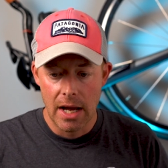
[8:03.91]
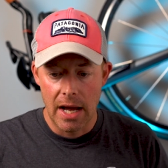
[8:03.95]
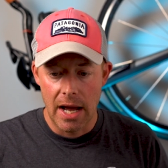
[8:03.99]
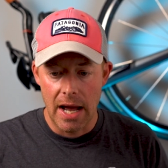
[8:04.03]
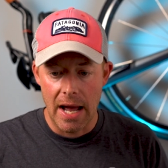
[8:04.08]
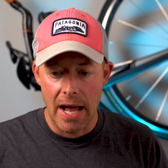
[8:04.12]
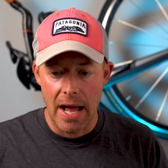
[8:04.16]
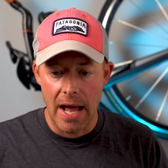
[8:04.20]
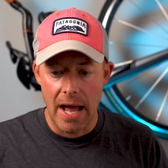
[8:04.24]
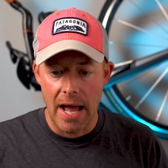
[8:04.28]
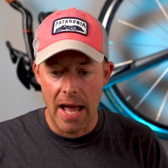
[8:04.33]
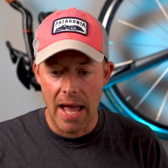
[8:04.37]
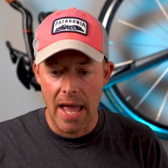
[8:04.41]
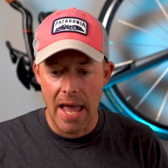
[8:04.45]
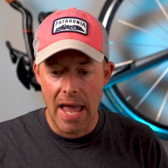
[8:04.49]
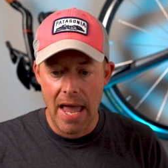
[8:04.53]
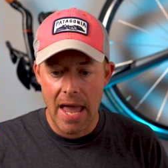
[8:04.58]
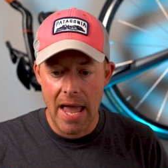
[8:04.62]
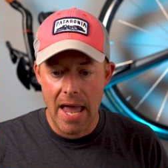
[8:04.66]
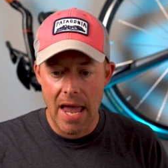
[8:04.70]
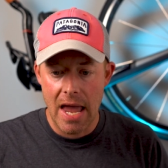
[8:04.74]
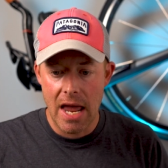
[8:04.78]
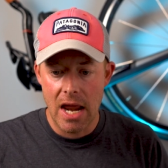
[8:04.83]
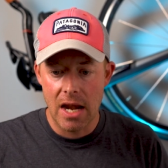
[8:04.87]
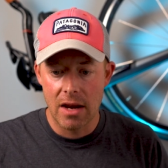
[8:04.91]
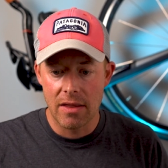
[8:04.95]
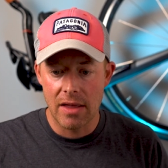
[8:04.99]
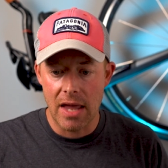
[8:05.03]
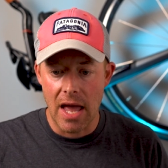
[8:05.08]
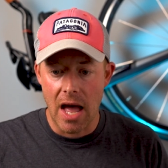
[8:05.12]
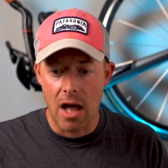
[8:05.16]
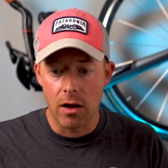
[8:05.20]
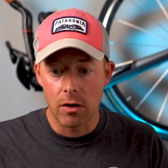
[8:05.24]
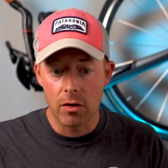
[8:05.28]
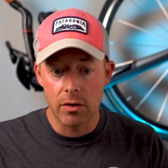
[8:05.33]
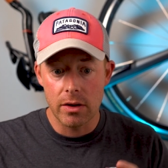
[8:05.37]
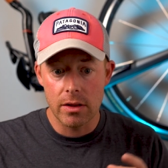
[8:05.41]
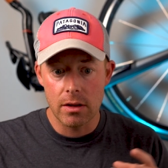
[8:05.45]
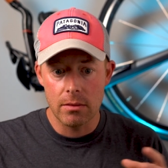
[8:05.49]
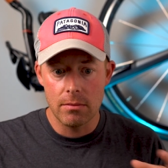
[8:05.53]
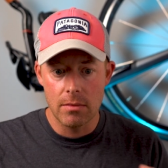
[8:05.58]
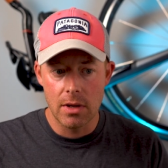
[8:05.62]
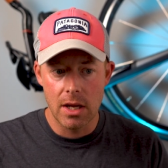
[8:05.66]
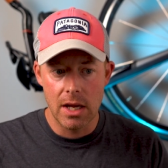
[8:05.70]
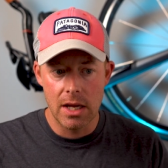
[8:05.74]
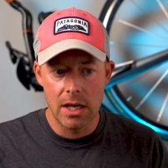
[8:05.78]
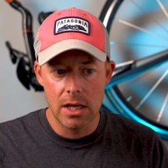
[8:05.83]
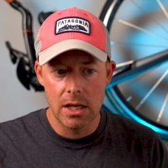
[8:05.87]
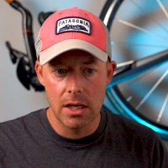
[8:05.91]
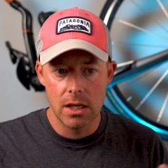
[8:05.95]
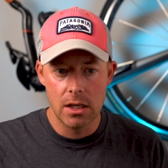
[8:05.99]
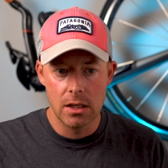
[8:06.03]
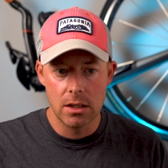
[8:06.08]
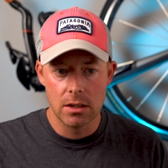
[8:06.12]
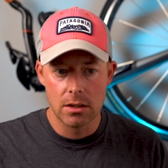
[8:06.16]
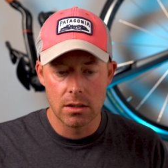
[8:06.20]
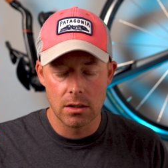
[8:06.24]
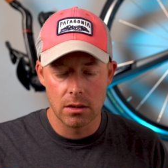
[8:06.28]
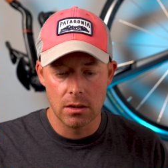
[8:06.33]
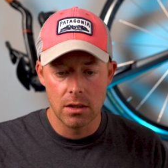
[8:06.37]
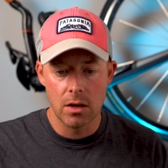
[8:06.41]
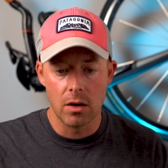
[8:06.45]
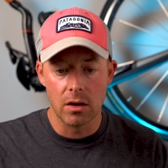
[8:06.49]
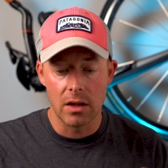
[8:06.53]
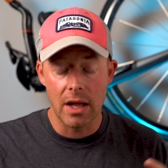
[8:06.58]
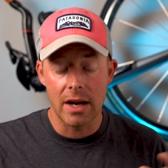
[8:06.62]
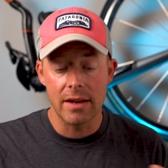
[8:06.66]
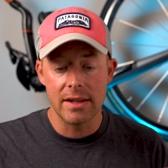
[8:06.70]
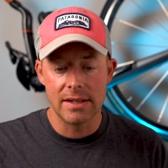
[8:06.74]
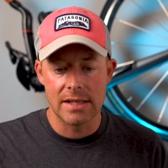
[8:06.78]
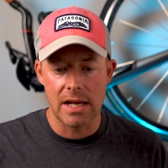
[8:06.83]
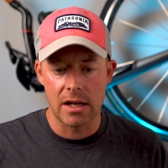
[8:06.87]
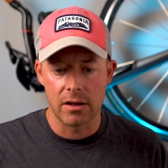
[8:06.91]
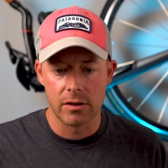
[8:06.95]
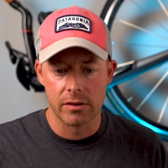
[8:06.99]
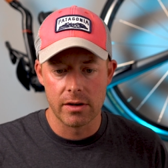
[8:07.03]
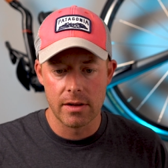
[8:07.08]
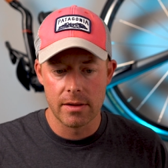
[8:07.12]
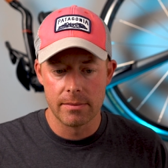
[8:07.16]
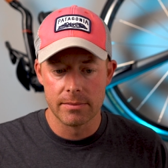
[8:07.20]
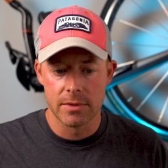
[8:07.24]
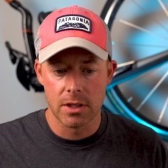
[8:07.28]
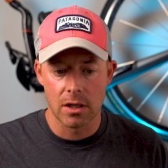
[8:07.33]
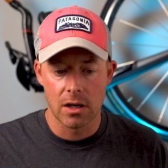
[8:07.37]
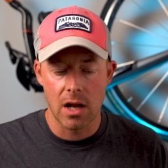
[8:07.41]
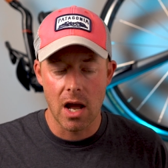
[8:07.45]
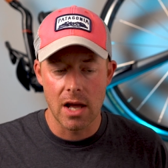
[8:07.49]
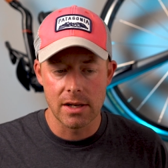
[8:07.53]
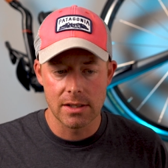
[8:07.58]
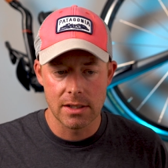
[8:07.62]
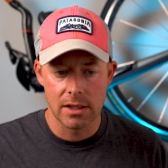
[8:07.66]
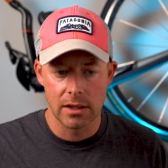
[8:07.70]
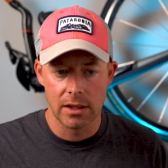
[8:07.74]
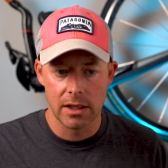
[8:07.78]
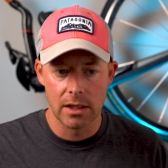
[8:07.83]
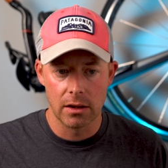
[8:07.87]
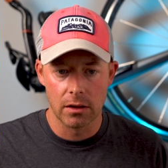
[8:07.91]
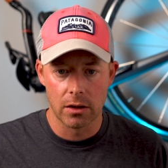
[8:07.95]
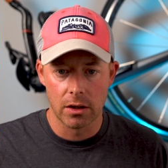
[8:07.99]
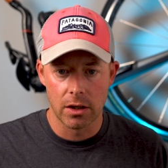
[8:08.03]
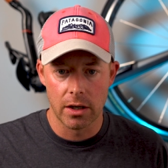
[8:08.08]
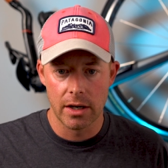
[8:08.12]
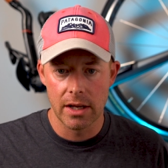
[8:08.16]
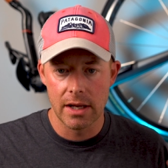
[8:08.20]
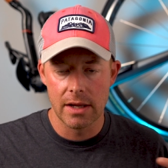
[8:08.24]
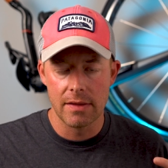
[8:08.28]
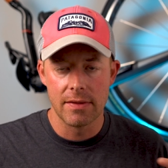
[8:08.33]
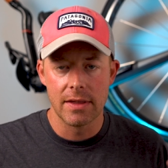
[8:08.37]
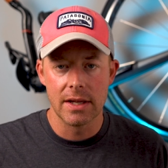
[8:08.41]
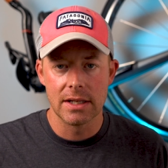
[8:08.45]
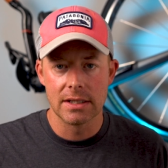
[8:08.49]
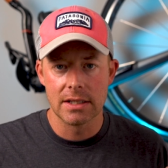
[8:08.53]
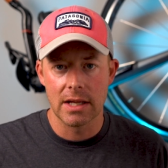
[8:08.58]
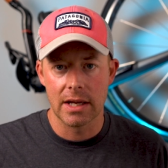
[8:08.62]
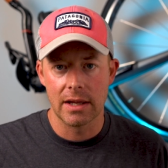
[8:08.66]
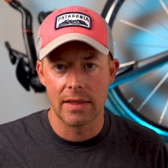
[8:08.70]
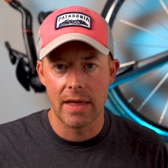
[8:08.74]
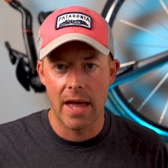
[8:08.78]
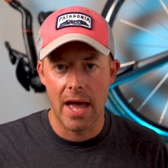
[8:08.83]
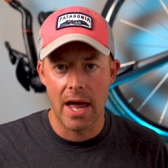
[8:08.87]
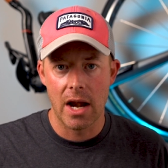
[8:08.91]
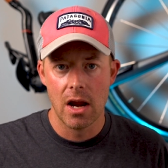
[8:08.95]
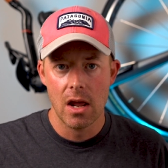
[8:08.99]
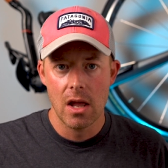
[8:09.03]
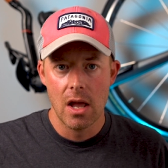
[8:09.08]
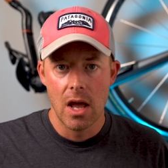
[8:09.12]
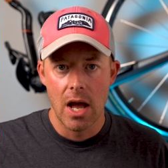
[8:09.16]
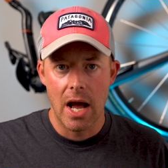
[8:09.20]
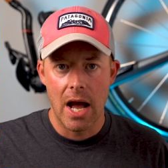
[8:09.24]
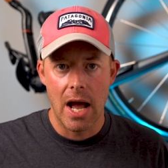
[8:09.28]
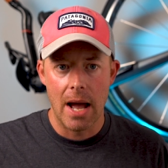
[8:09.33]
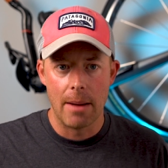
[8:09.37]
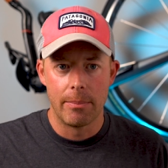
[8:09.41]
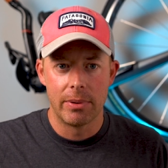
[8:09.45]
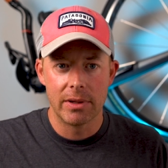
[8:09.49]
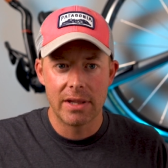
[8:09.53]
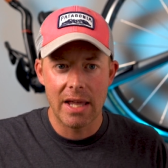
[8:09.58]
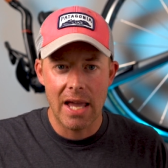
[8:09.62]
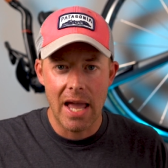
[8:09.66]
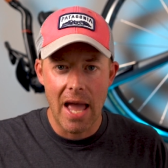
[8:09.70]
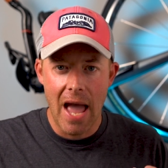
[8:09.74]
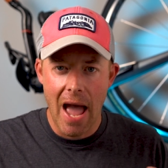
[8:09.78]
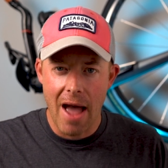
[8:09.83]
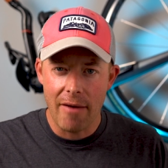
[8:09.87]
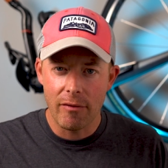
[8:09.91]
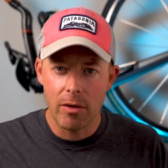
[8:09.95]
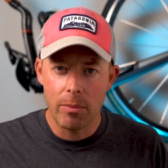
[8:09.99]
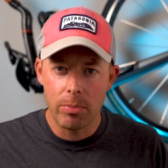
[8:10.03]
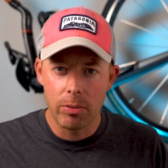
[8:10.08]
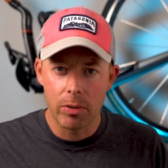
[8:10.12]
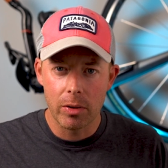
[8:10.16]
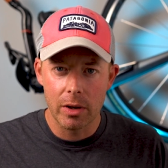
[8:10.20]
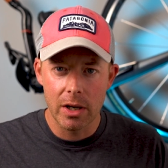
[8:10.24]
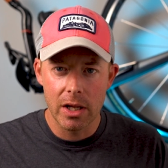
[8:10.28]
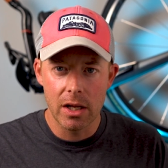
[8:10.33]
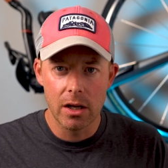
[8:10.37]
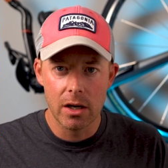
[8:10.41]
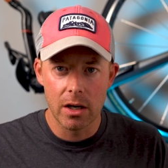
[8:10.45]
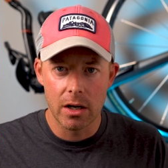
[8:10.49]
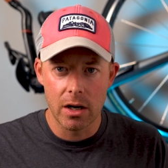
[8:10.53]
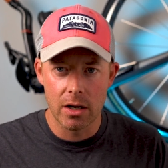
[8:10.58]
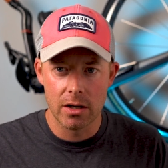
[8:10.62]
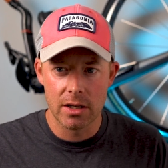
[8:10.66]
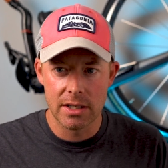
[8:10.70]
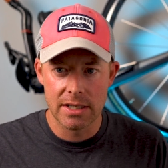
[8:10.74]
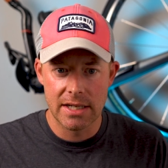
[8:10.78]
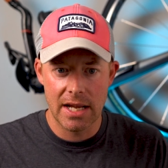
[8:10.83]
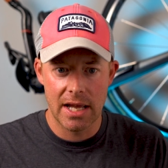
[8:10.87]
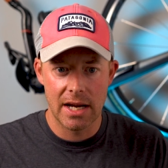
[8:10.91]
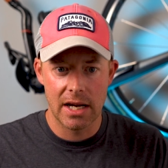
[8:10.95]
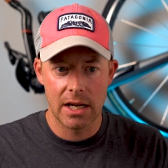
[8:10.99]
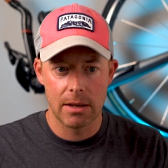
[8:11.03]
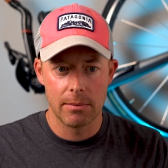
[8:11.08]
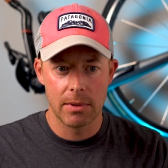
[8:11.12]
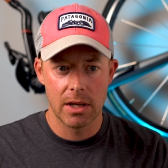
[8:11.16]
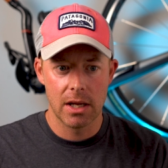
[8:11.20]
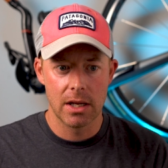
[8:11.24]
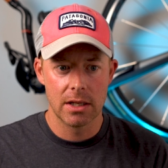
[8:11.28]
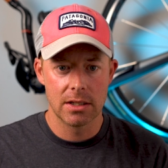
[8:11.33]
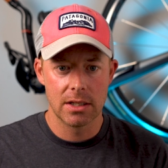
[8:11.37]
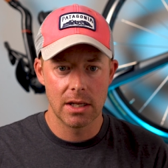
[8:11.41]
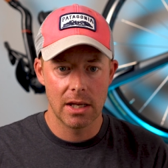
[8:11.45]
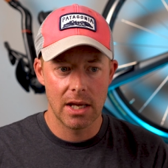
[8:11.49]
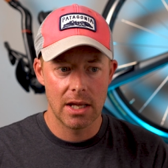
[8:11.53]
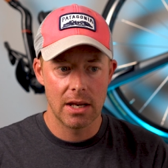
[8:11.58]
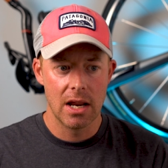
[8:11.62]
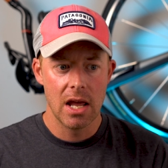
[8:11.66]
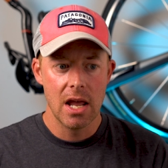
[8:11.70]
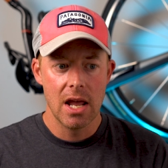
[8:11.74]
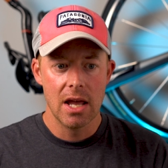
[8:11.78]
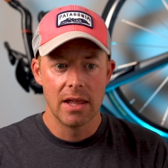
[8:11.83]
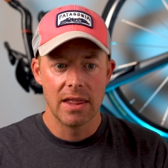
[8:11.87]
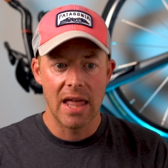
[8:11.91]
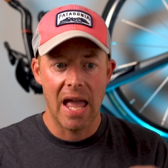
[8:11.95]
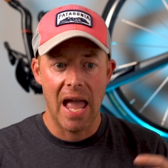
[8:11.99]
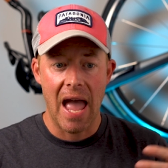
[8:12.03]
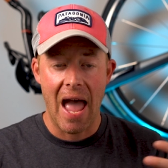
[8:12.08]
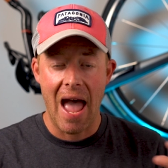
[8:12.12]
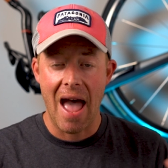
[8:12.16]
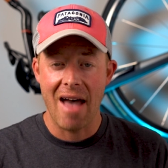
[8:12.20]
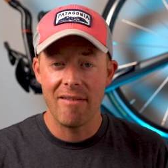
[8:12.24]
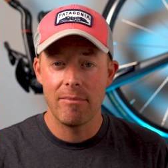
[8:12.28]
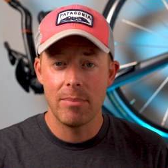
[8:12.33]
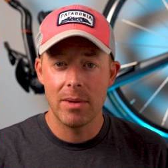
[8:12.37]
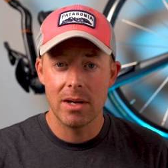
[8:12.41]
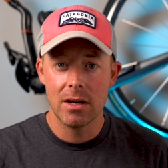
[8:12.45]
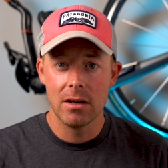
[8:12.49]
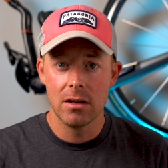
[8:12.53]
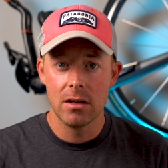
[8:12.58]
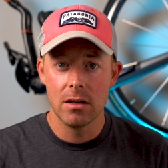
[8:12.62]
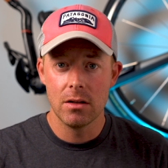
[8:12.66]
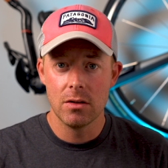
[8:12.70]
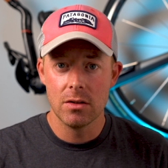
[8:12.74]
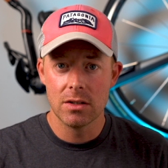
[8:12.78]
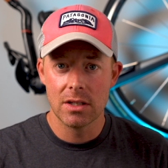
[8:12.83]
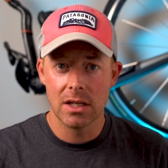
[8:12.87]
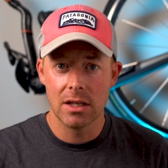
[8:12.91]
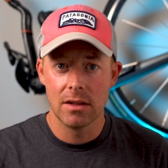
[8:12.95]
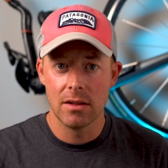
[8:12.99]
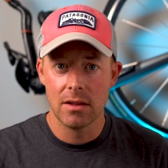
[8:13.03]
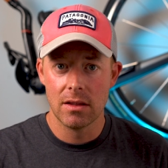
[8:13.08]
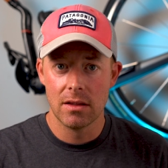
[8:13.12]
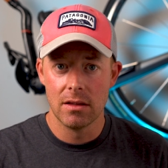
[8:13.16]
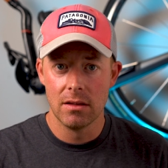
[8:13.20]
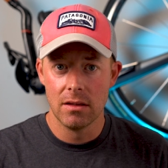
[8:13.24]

Uh, and the algorithm is, you know, a lot of these algorithms are constantly learning and things like that, uh, but they have a pretty good understanding because again, they have been using